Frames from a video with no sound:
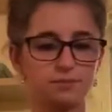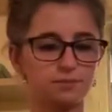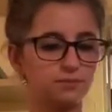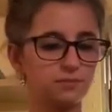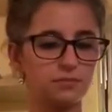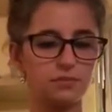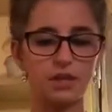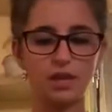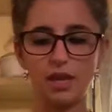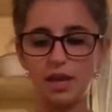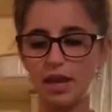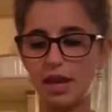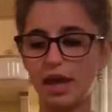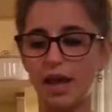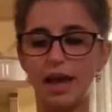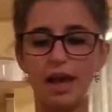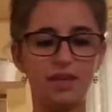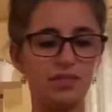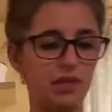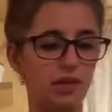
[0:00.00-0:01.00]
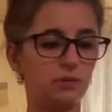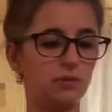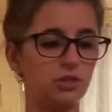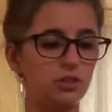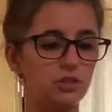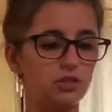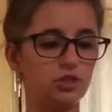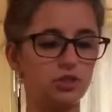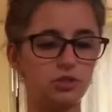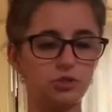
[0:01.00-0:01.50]
And then I'm
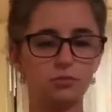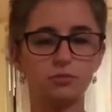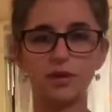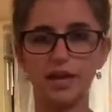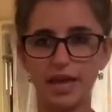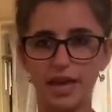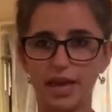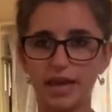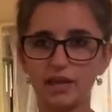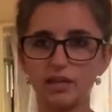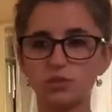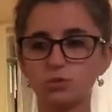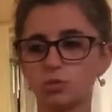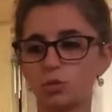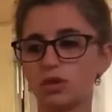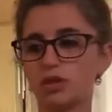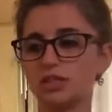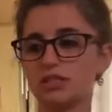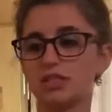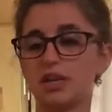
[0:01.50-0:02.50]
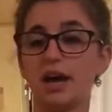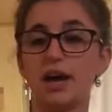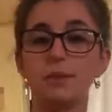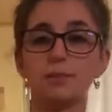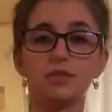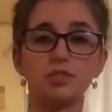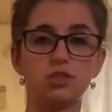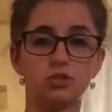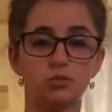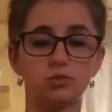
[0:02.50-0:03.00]
gonna do my eggs one at a time.
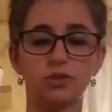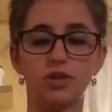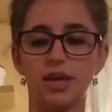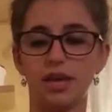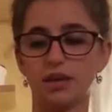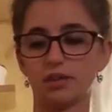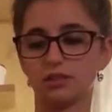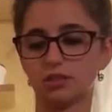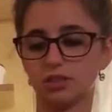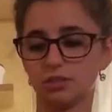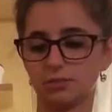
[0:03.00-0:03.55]
It's 3 eggs.